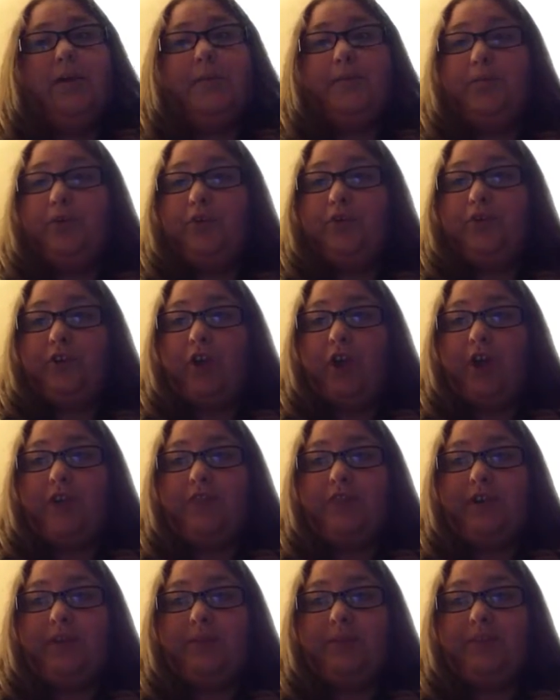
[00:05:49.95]
move for our
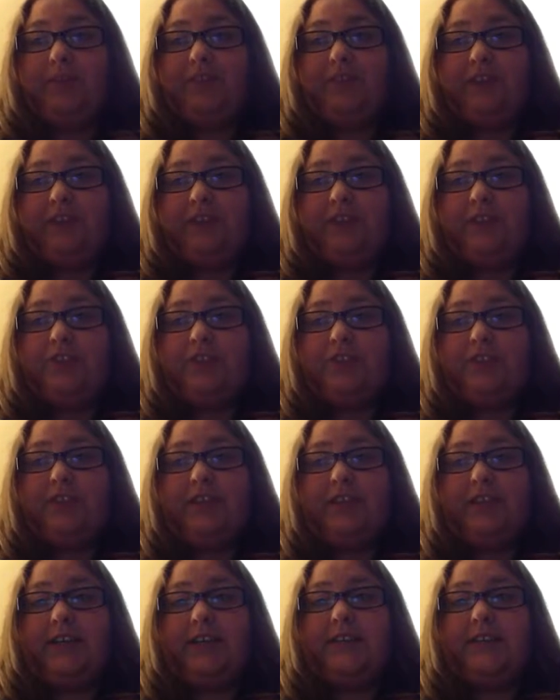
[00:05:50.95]
family financially.